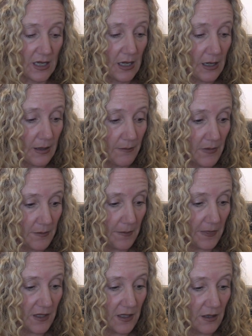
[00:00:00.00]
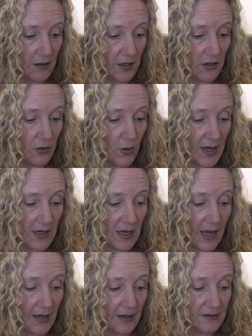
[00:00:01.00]
The UN
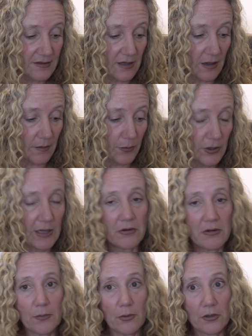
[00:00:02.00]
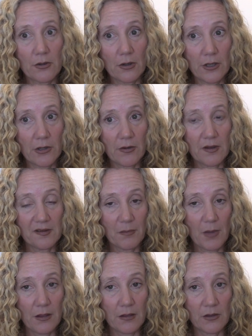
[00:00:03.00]
has put out a report earlier this
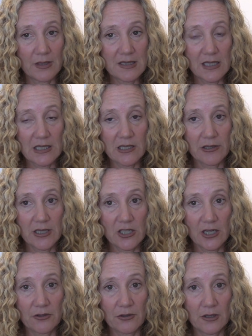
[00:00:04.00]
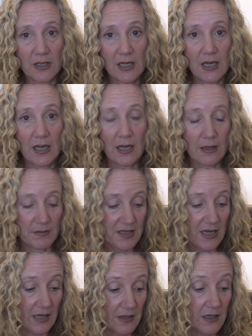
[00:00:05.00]
month, the UN Secretary General,
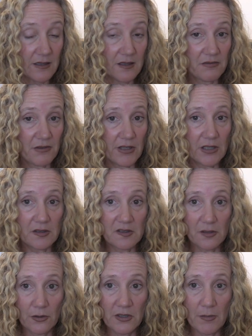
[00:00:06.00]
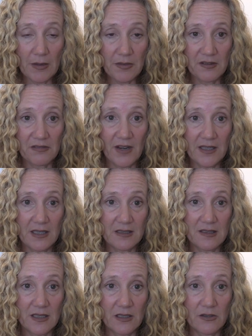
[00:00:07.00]
saying that it is very concerned about this
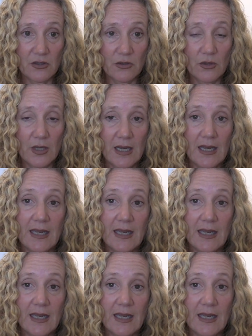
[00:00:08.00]
financing issue.